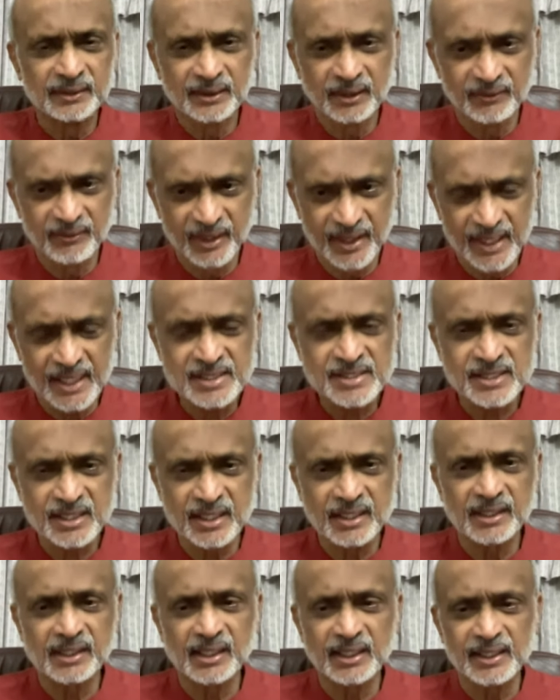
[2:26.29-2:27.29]
They were
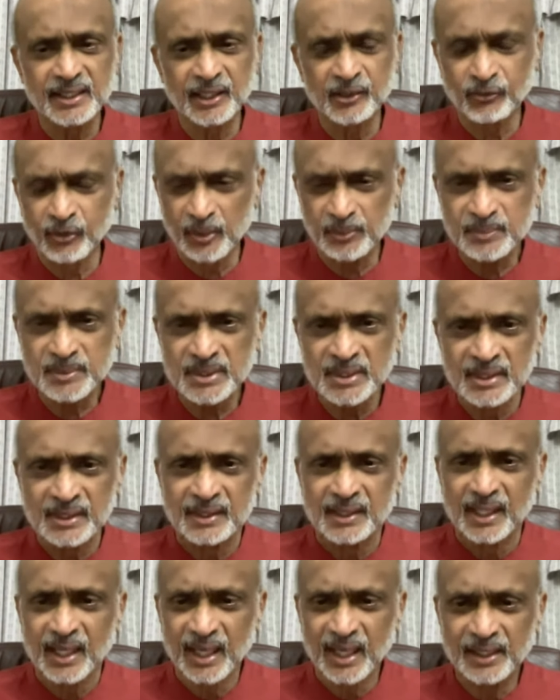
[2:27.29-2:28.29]
excellently equipped
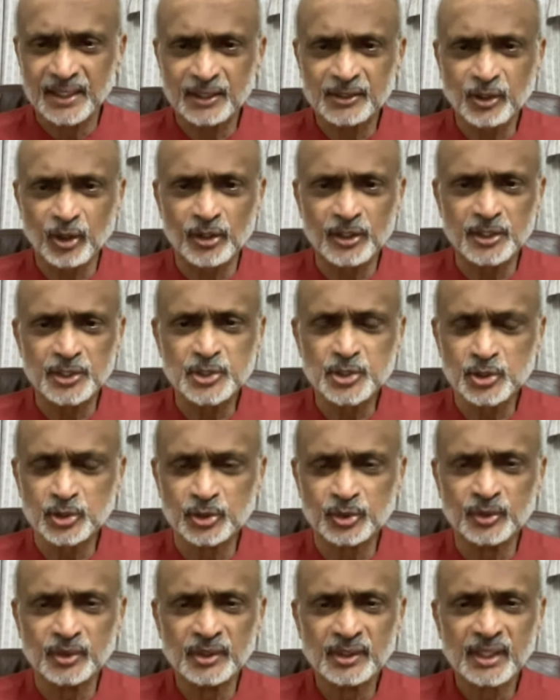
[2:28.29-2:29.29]
and according
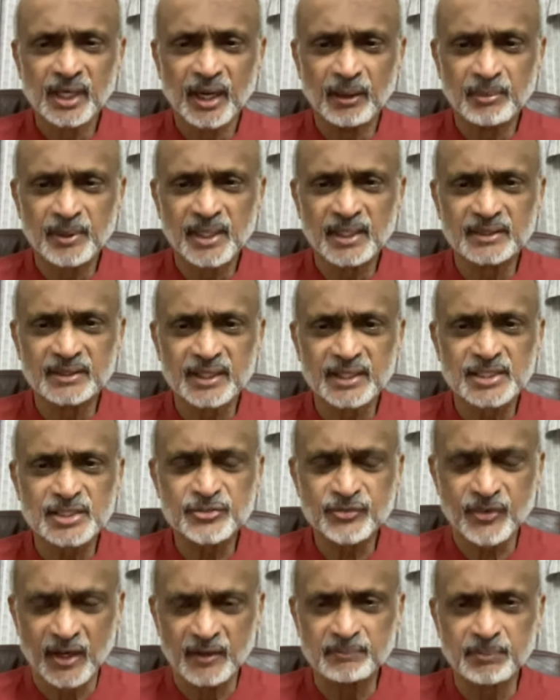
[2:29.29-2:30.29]
to
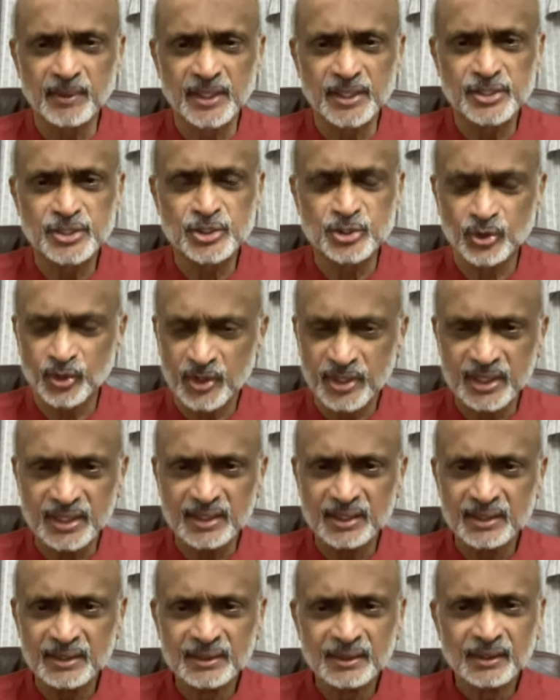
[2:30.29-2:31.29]
Abhinandan's front page
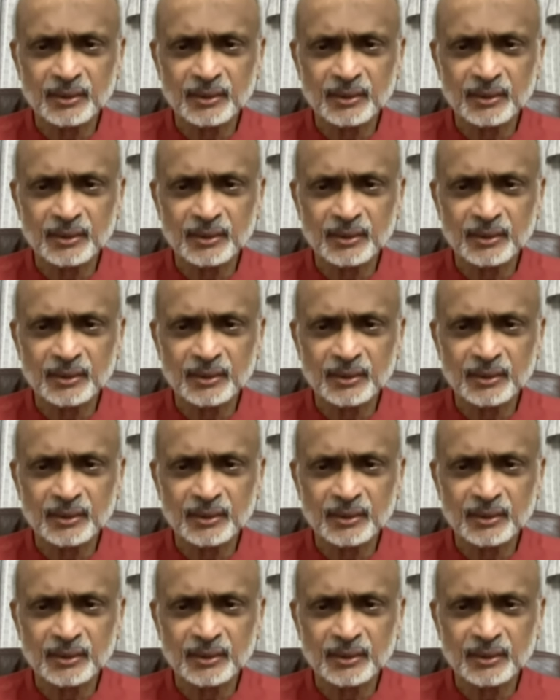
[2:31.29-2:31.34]
story,